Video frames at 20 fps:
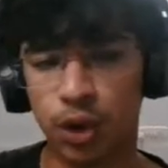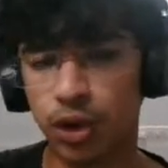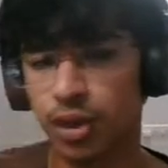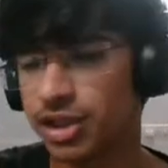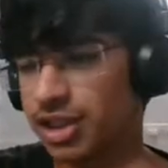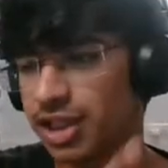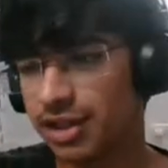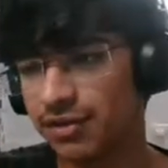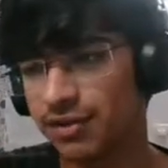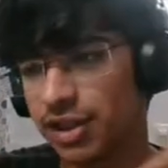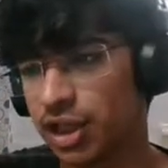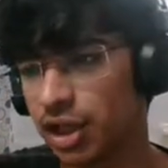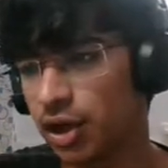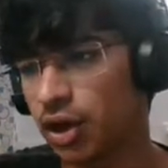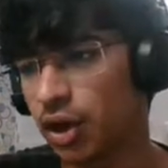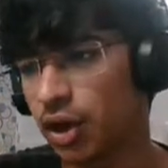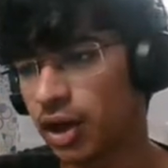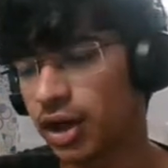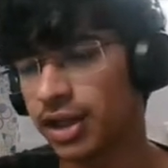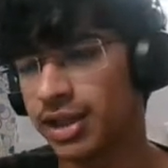Don't stick with
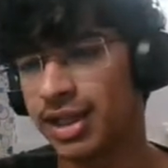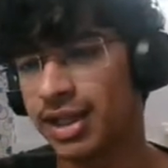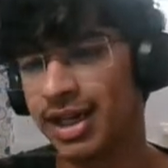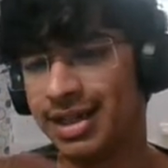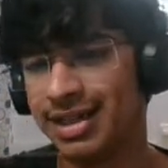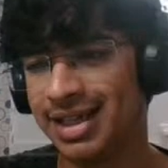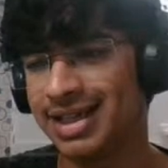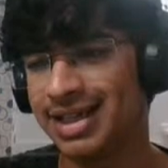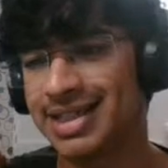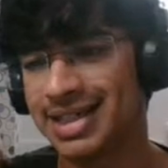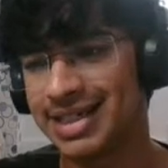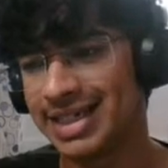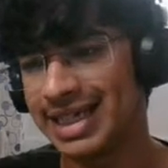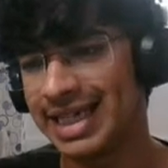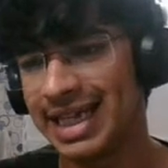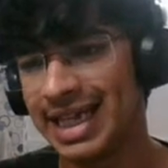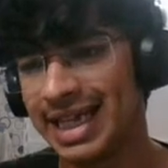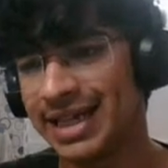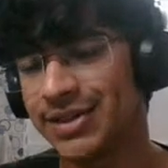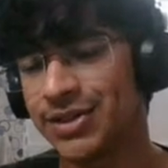the clock and then there's a
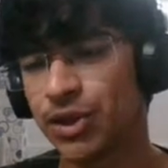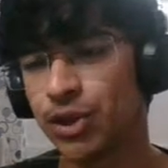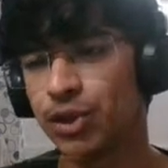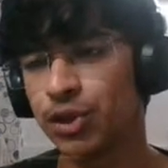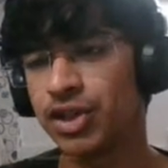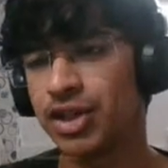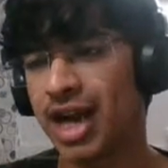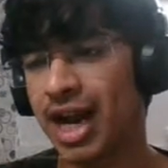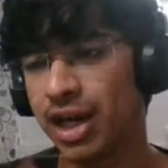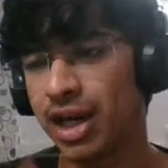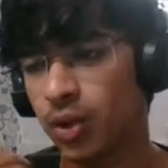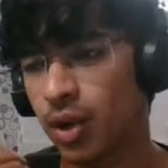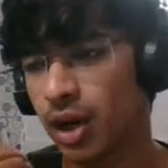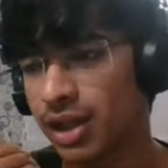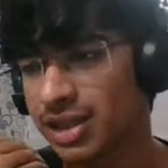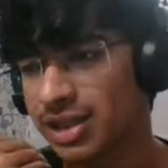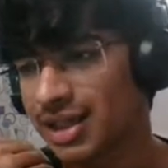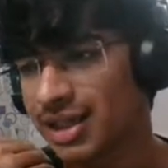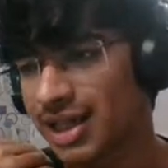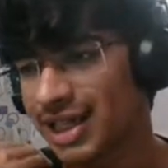delay. So try to
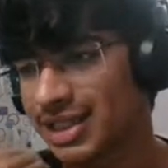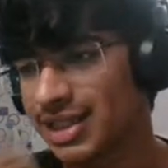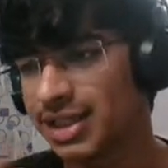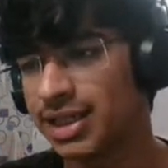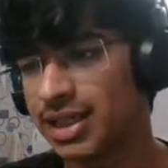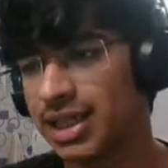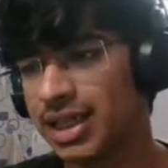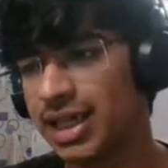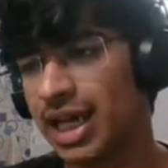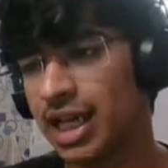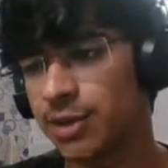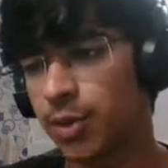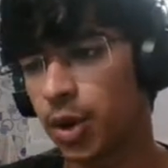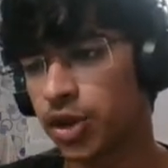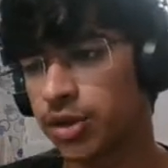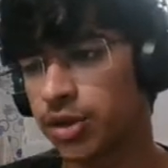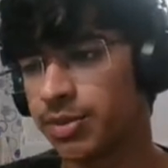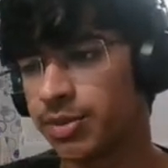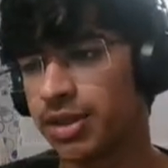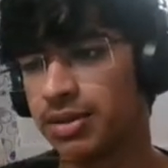answer as early as
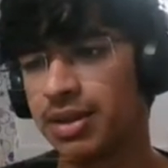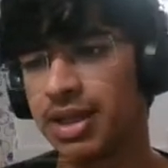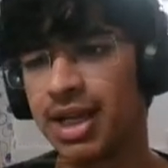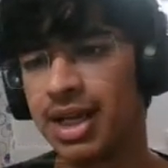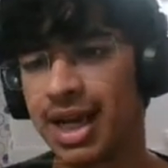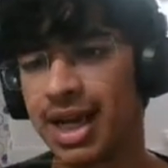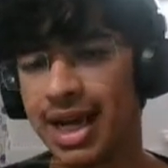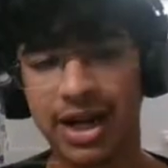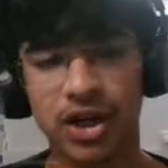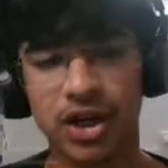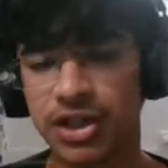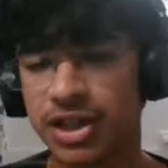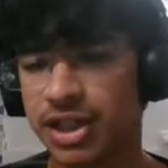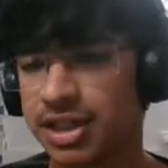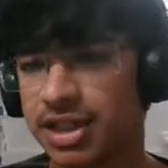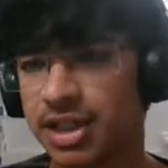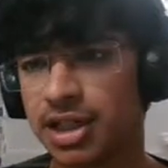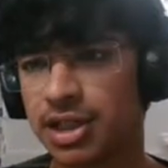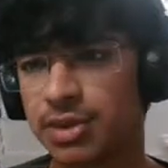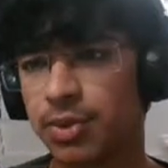possible. I got
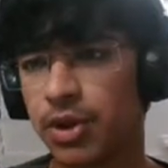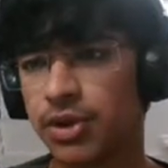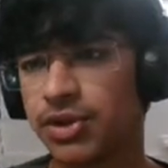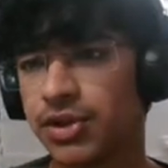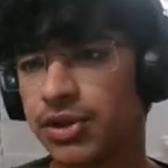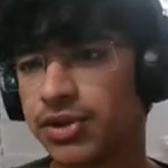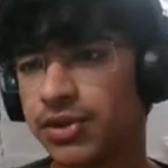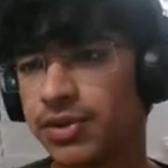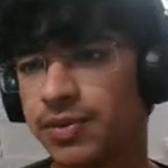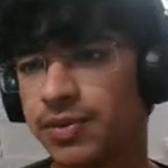60 responses.